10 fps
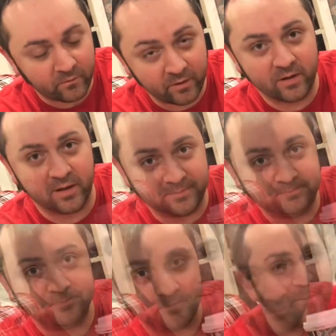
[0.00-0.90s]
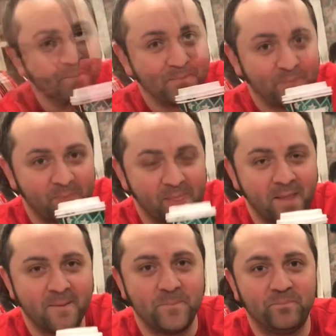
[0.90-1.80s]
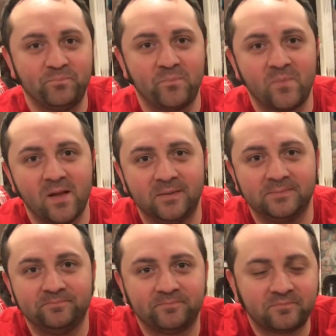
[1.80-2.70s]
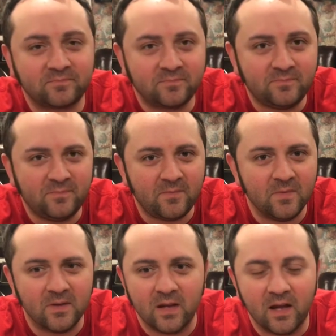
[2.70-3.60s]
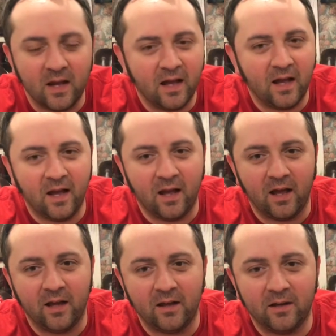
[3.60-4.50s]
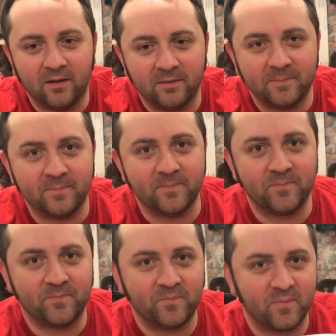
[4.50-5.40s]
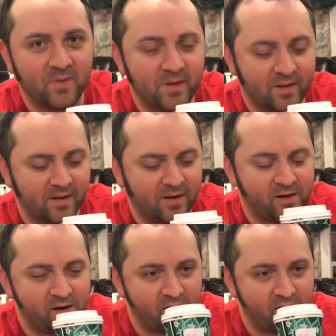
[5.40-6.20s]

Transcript: Very good. What makes it different than a regular chocolate chip? Cho white, uh, hot chocolate.